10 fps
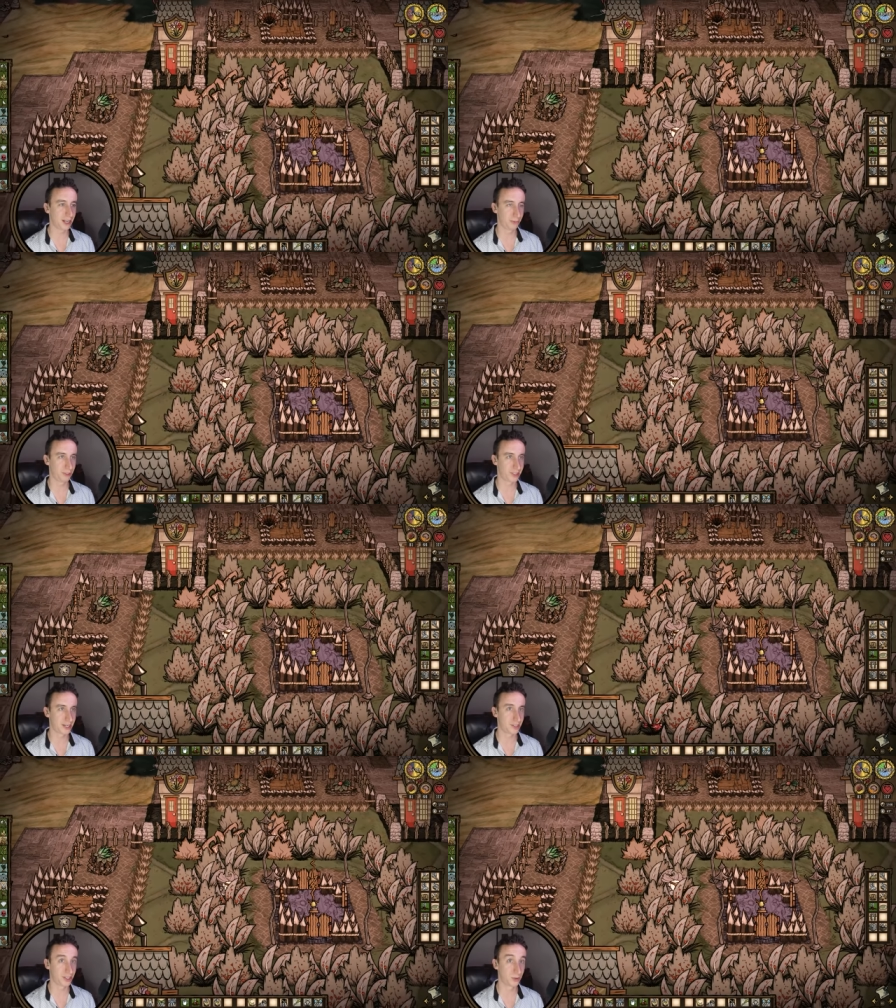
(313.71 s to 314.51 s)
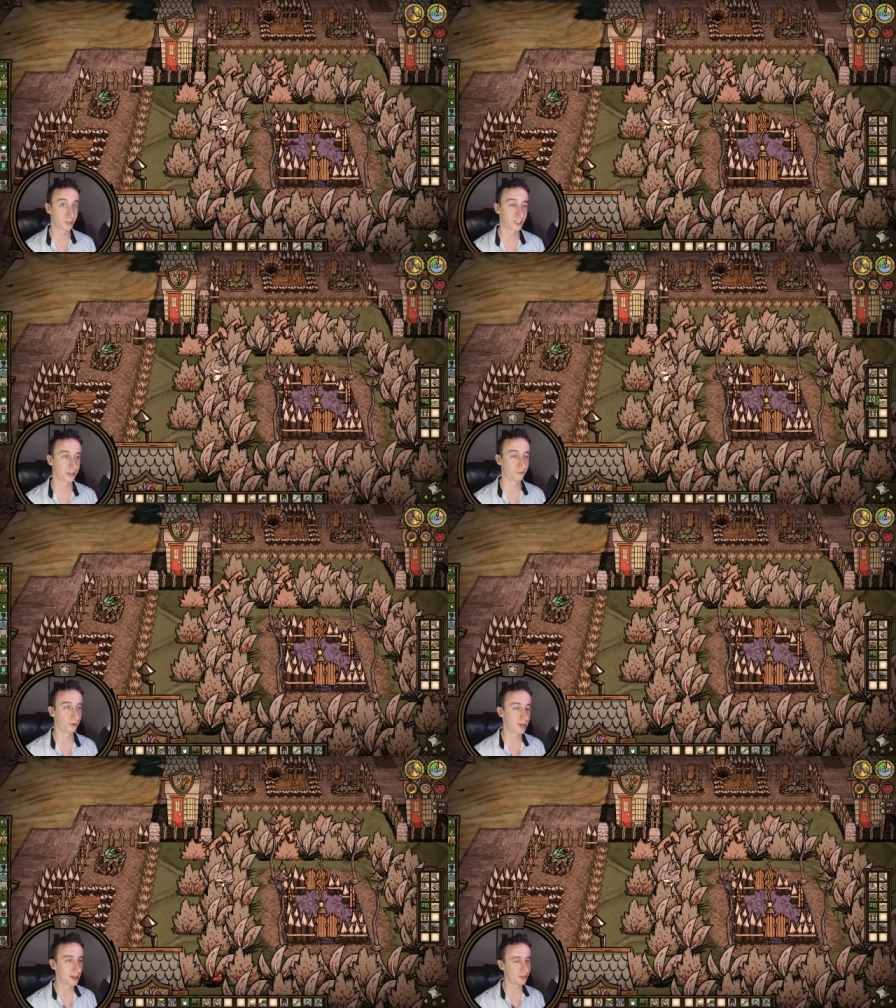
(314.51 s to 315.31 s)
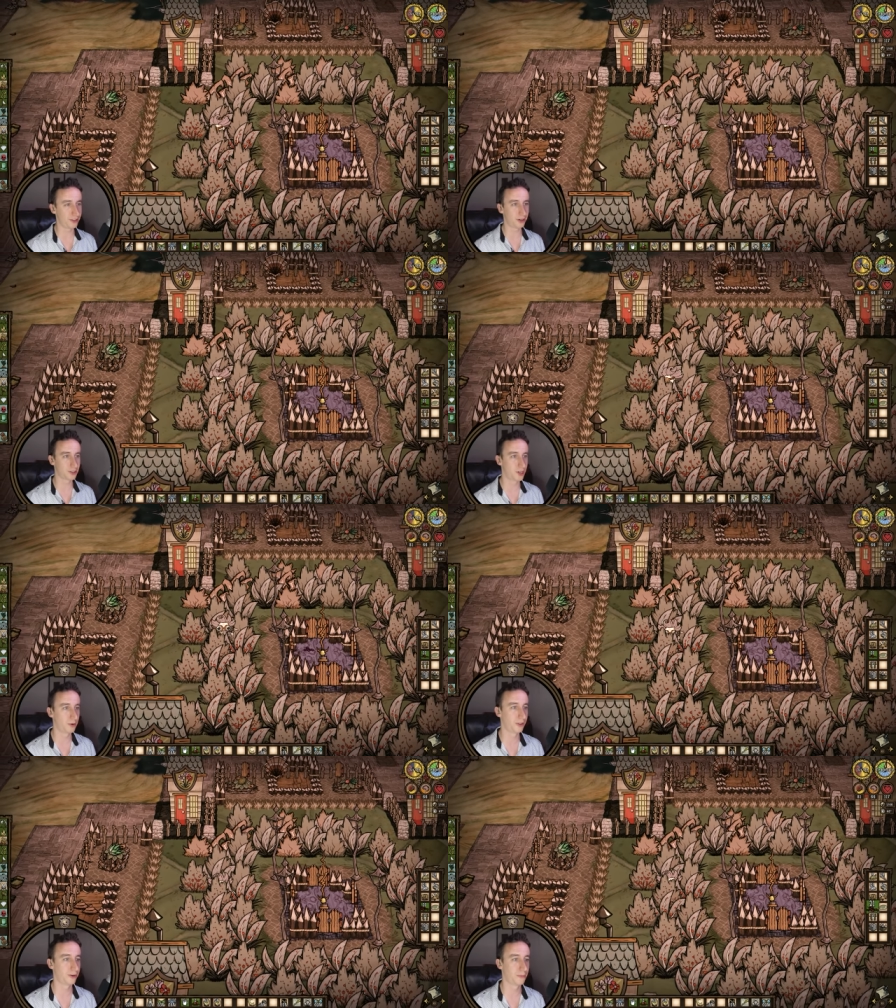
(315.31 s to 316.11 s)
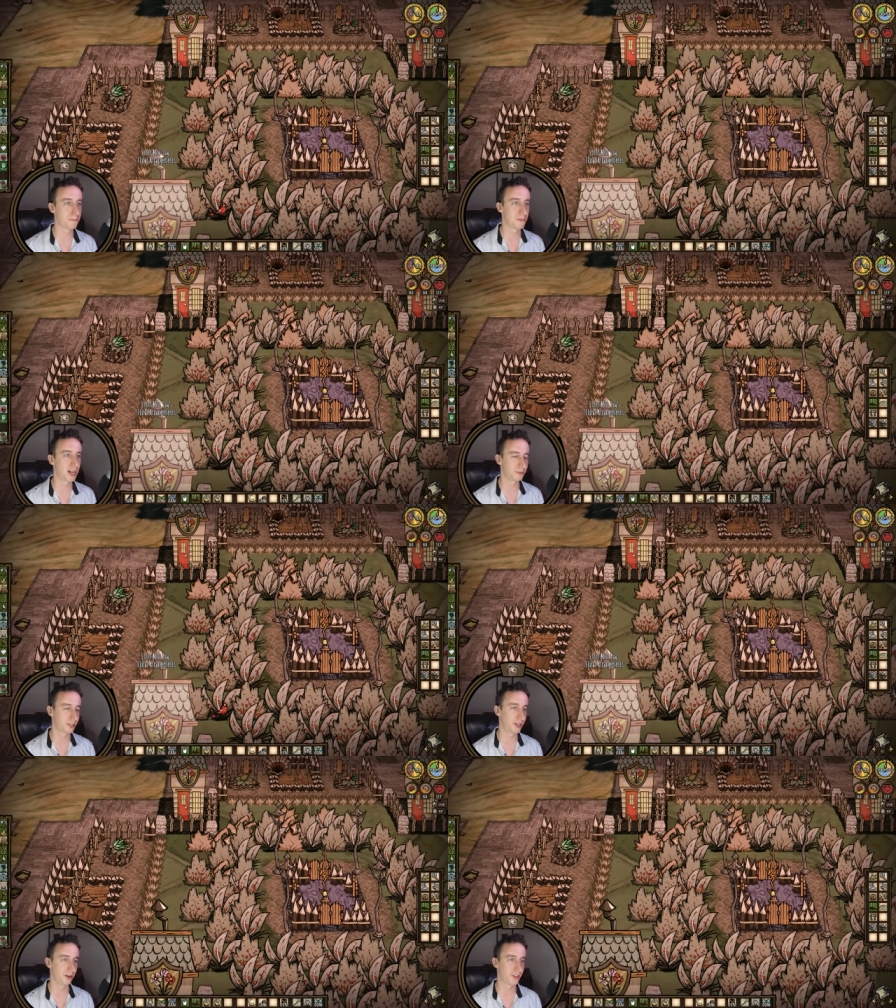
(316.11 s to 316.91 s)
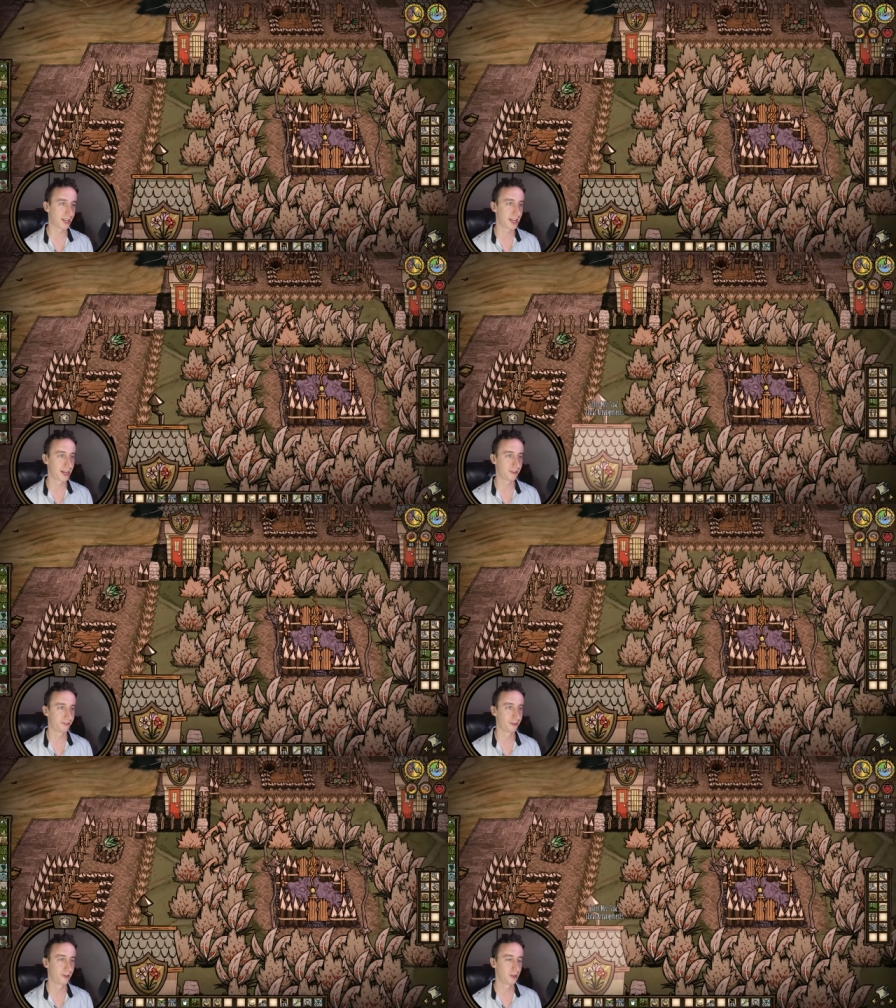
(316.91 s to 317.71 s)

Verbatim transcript: gobblers that don't see the food. Now that there's no other mobs in here that kind of